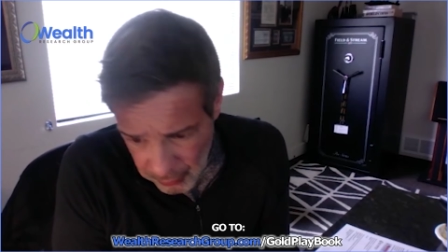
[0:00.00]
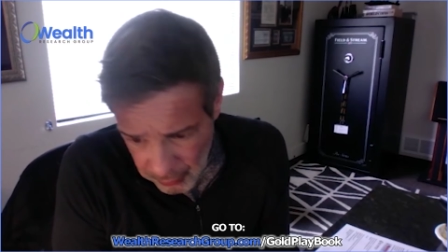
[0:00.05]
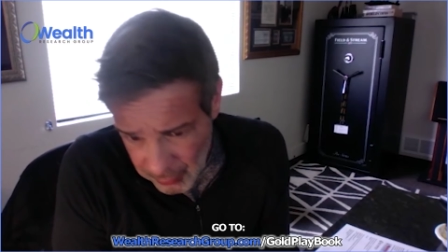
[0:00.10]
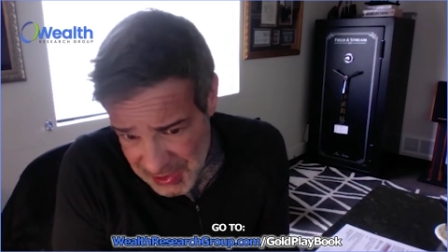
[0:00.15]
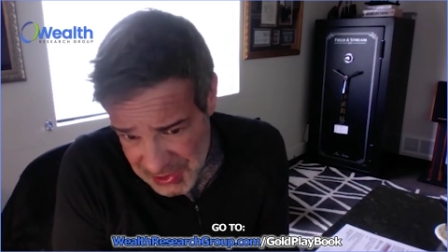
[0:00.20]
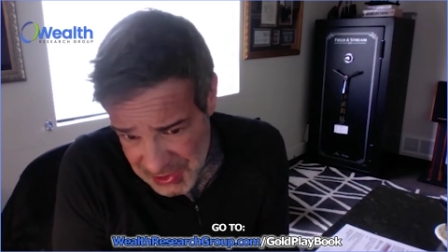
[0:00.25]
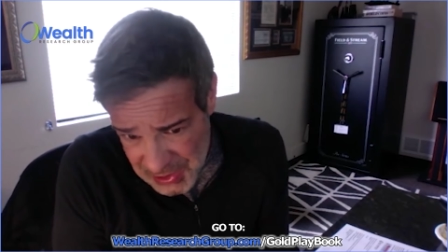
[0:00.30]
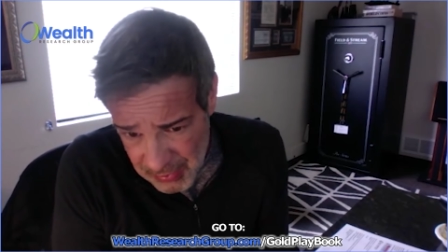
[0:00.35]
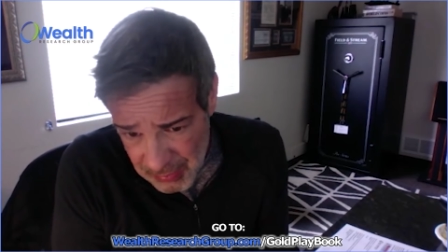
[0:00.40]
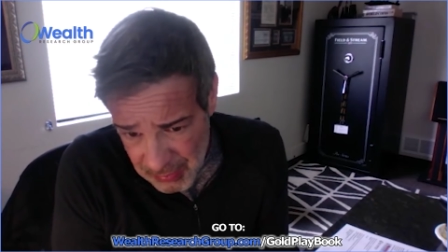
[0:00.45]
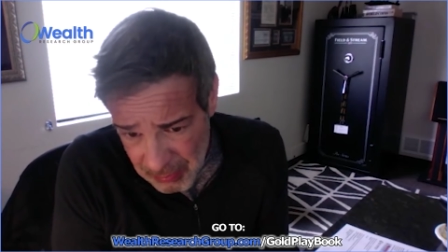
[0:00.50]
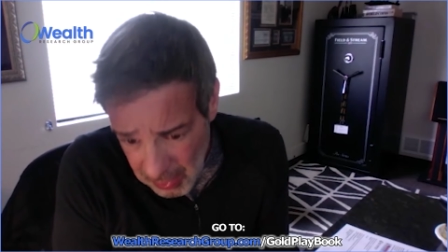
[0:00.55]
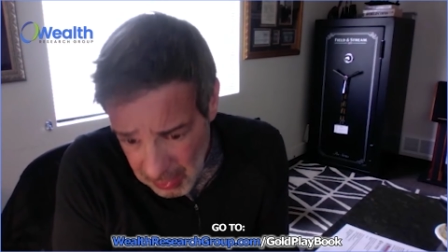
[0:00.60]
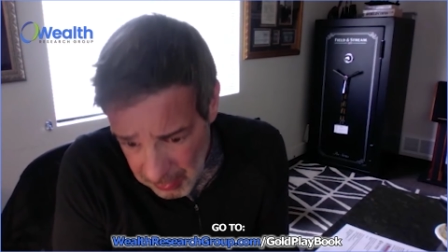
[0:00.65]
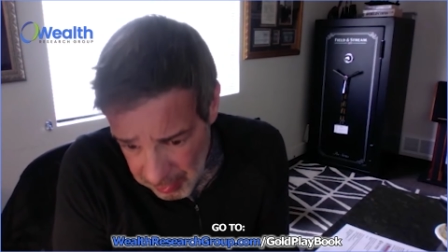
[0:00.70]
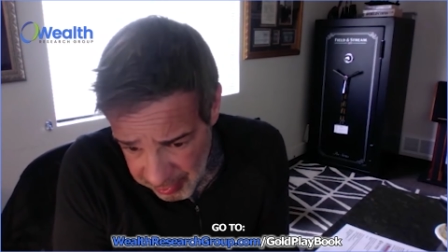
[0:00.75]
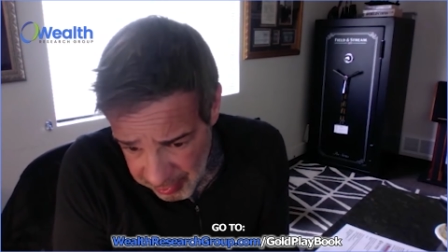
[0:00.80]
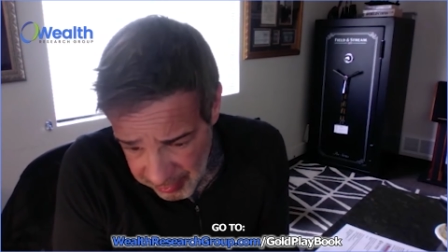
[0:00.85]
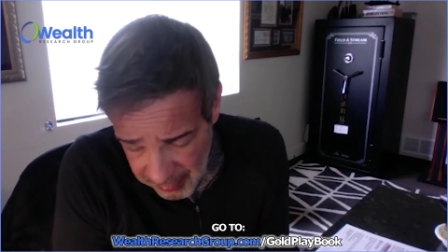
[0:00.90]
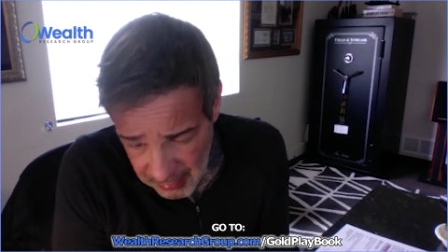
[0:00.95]
for the rest of
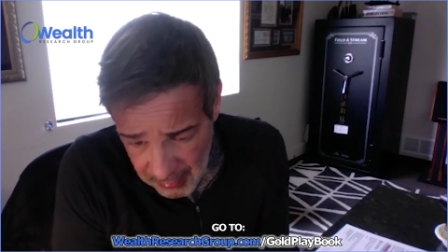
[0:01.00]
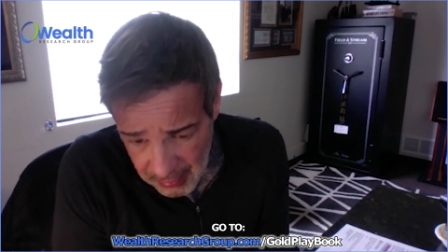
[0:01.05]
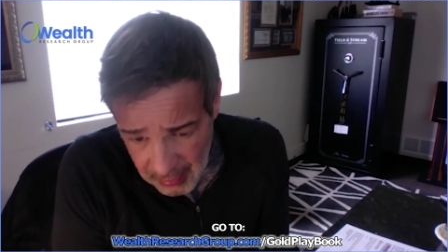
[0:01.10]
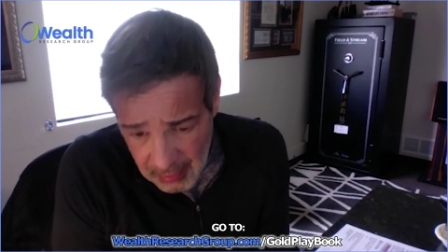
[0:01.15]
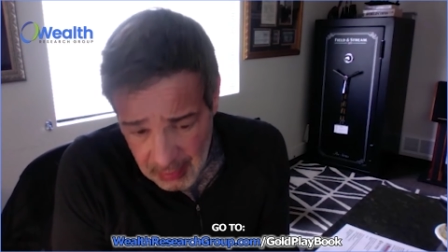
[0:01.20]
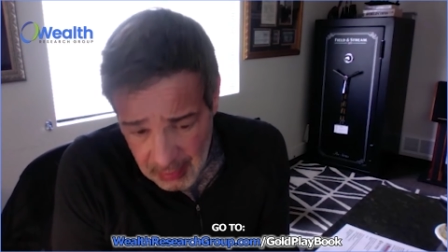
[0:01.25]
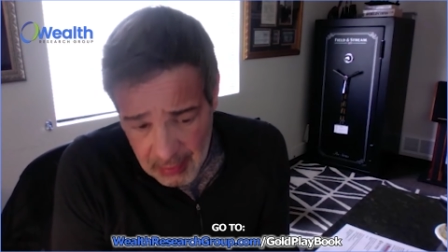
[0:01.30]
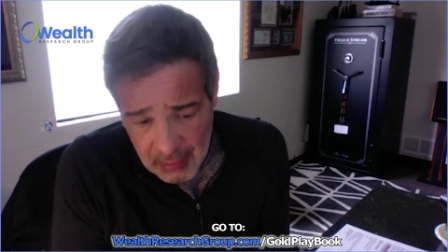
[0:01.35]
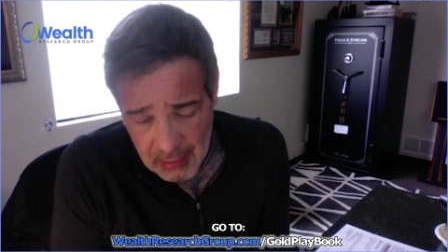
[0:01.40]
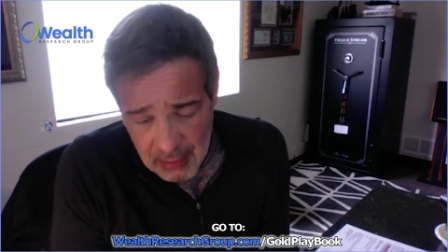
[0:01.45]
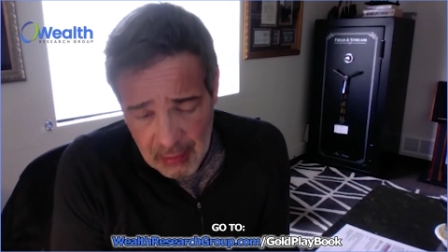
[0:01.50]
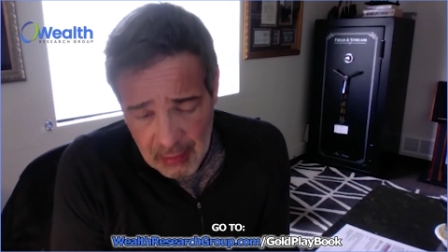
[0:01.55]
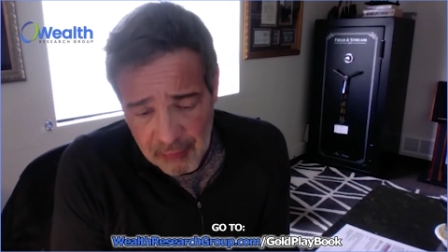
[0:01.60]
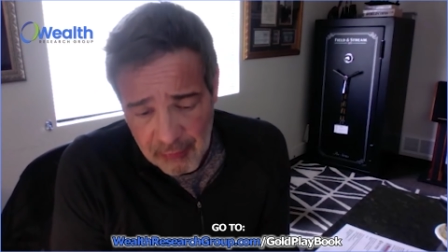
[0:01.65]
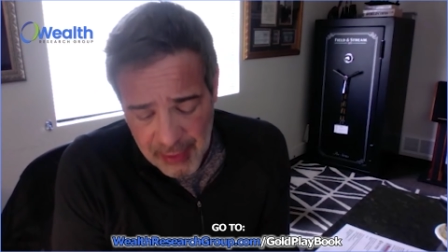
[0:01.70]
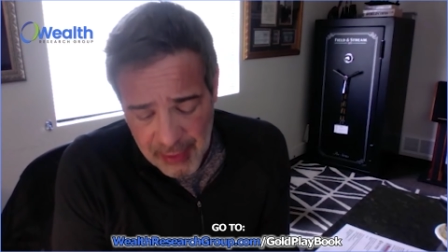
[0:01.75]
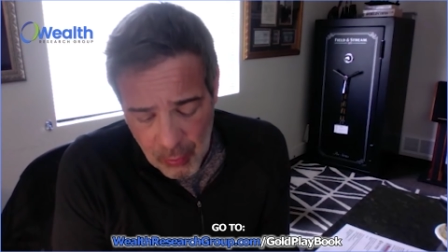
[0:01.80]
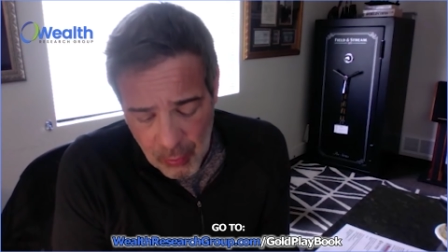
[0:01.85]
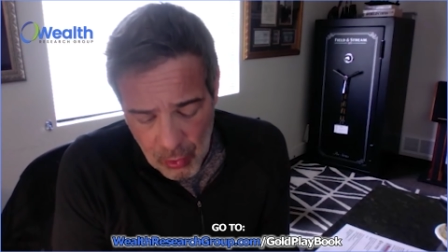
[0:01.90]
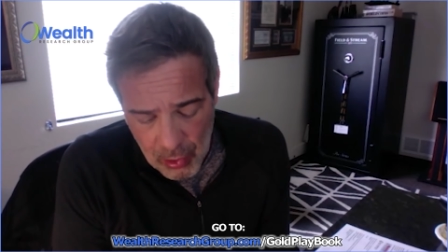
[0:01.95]
the month,
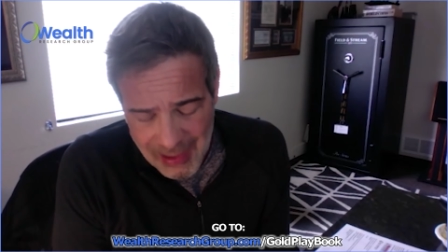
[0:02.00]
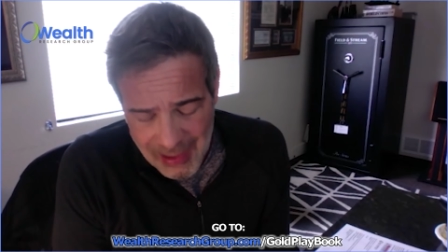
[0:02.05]
if